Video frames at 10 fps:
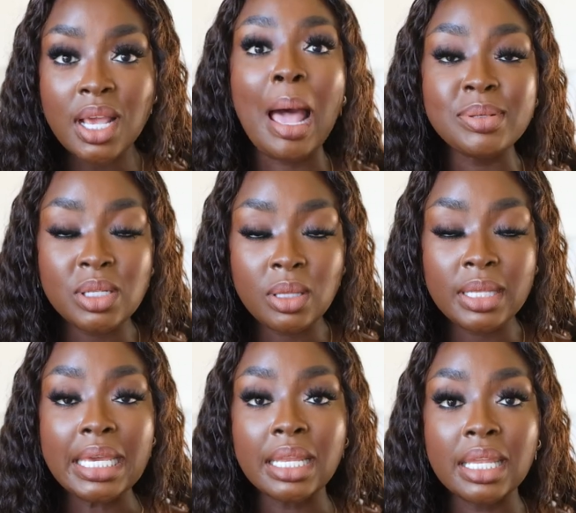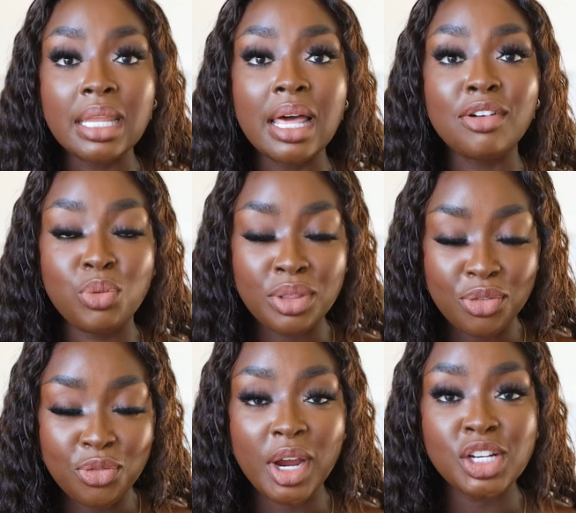Absolutely in love with
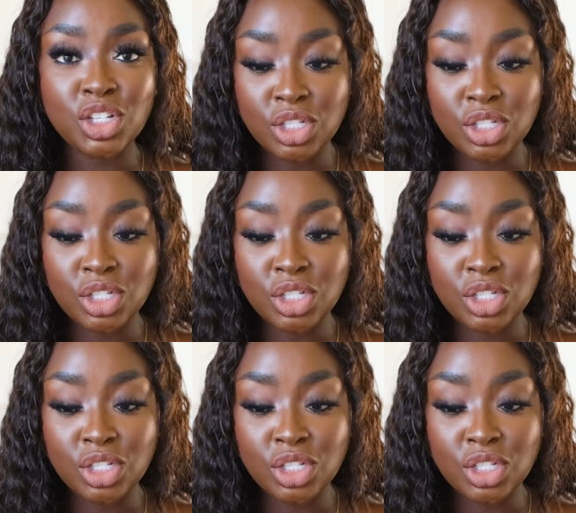fresh